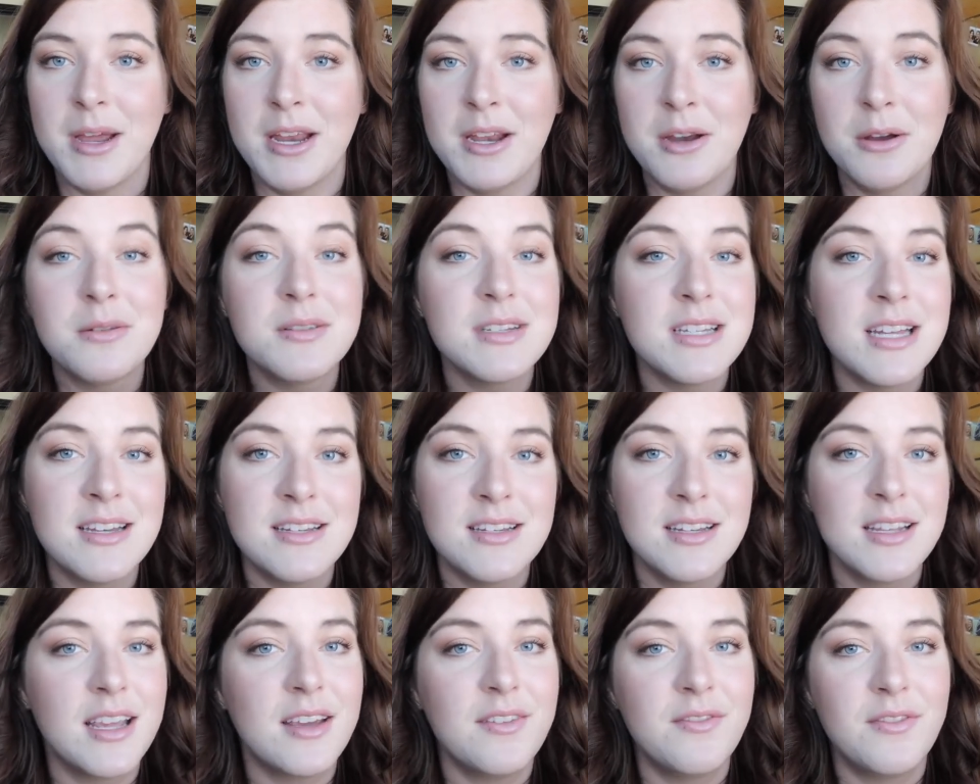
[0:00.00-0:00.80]
I don't
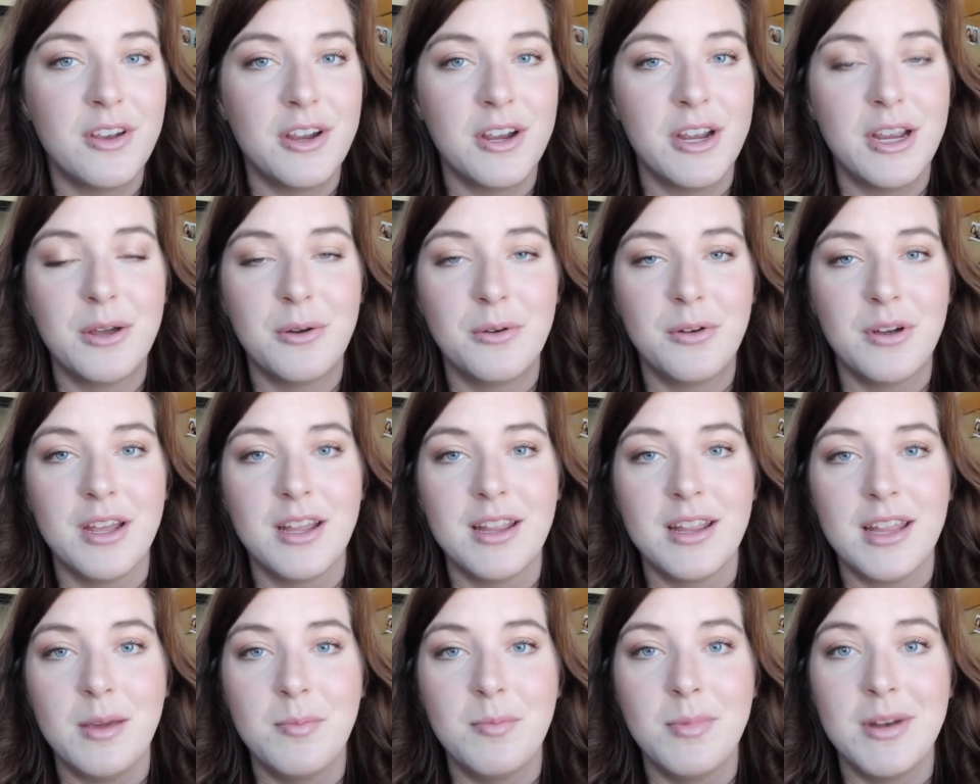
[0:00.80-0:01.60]
tend to get very
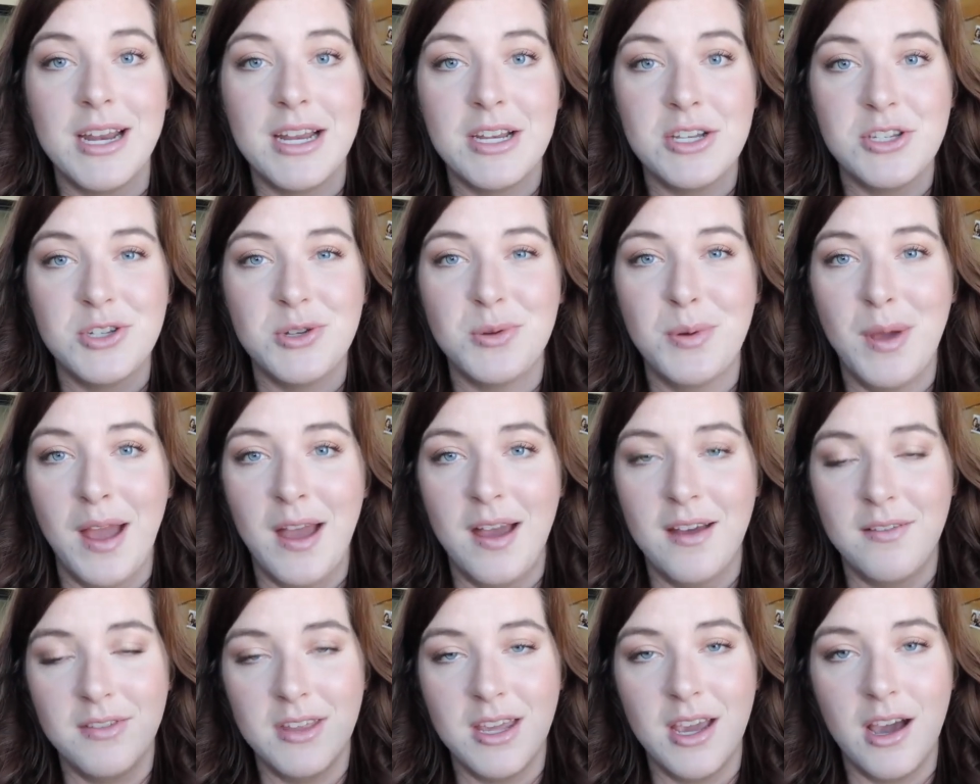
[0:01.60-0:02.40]
oily, but I do
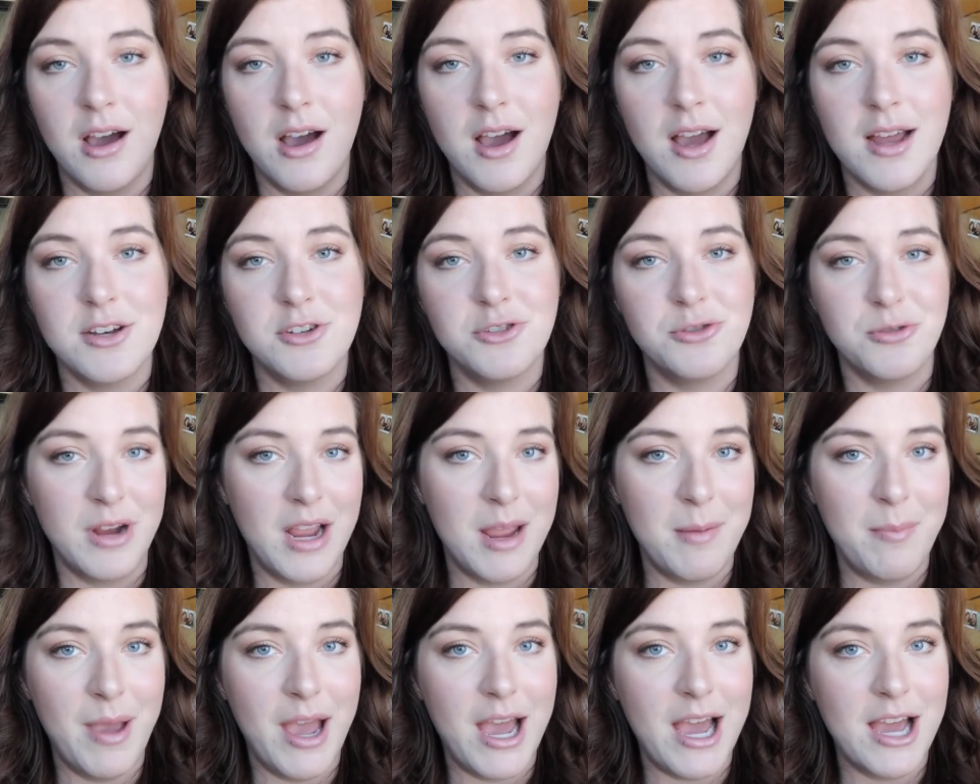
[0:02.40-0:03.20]
have the odd
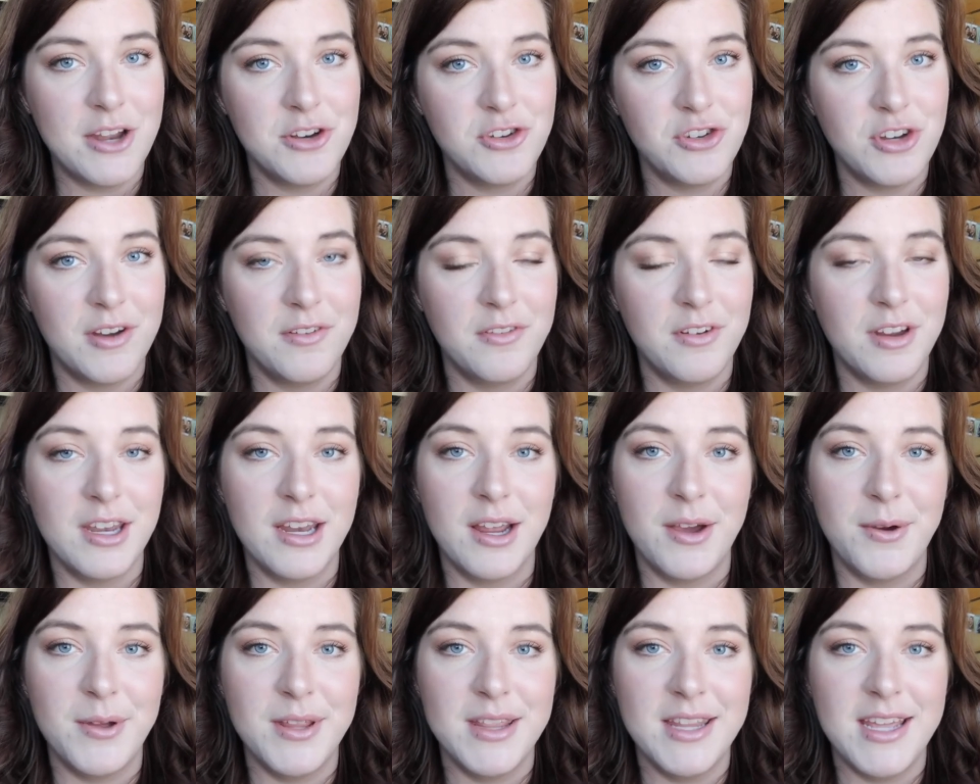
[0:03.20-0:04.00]
dry patch every
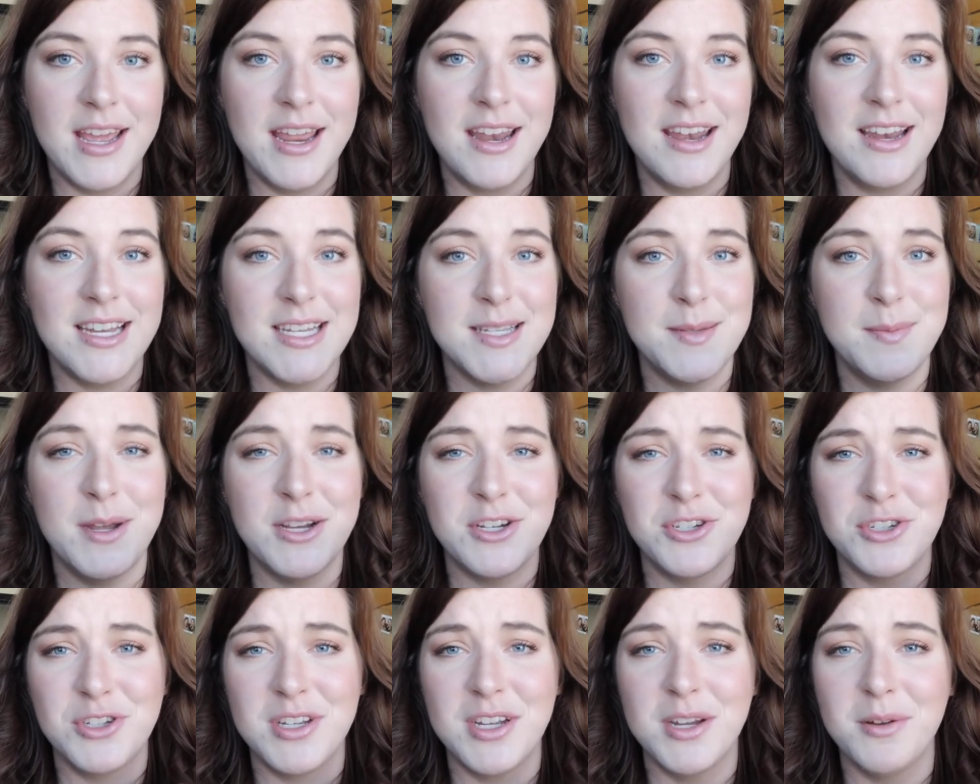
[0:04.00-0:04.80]
now and then,
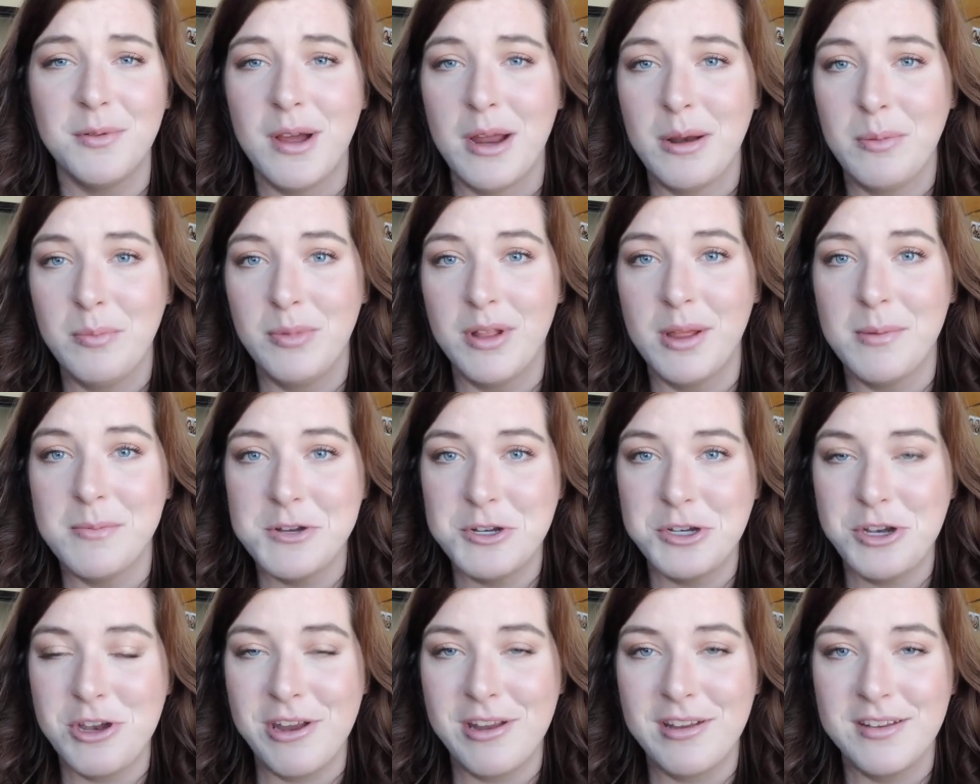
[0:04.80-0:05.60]
especially around
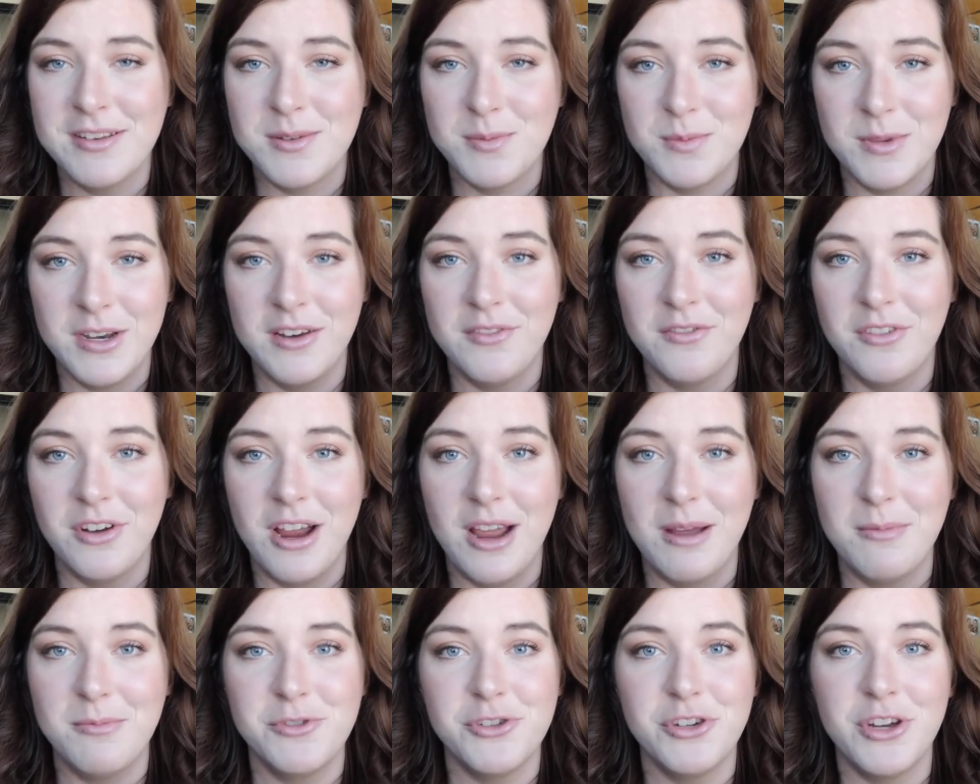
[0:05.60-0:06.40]
blemishes whenever
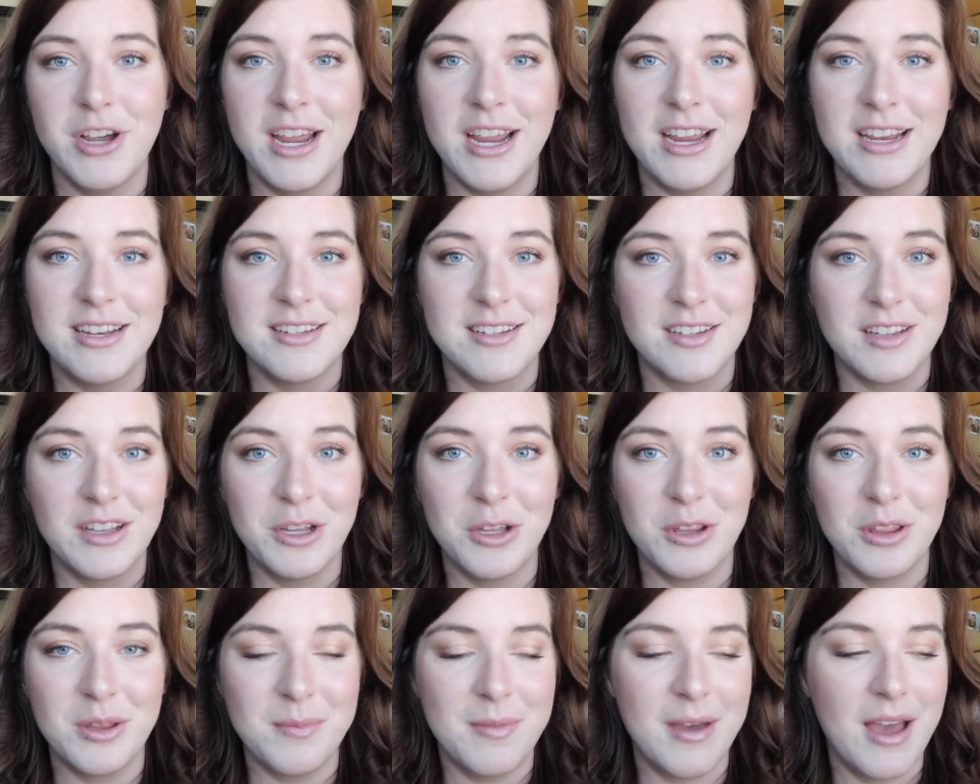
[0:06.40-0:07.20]
I'm trying to
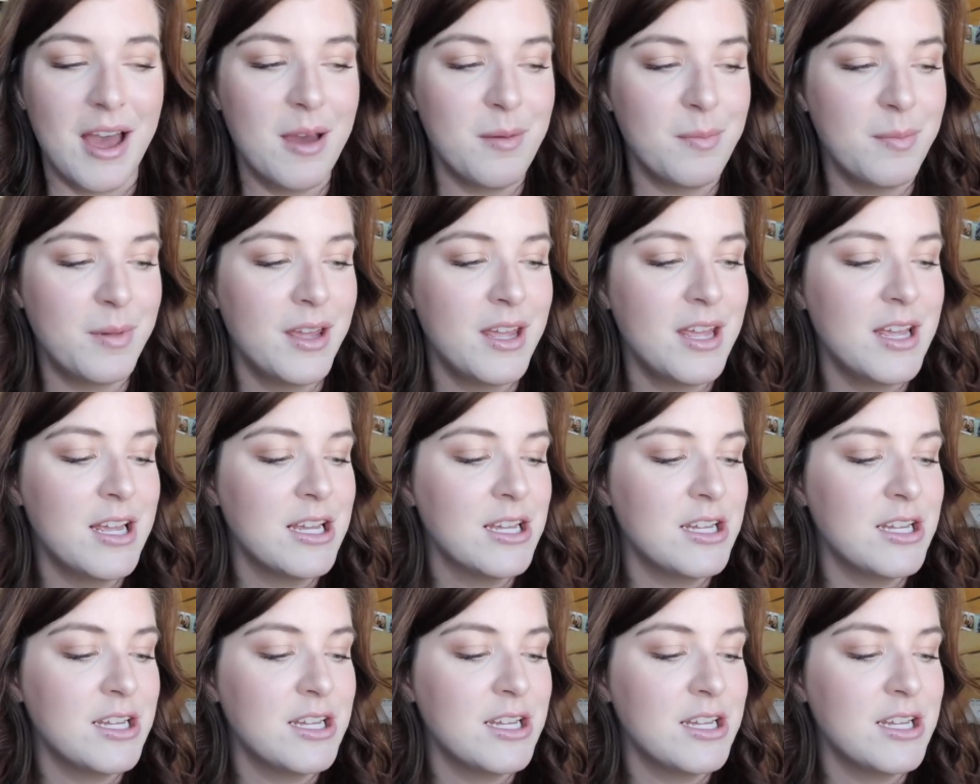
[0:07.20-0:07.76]
clear them up.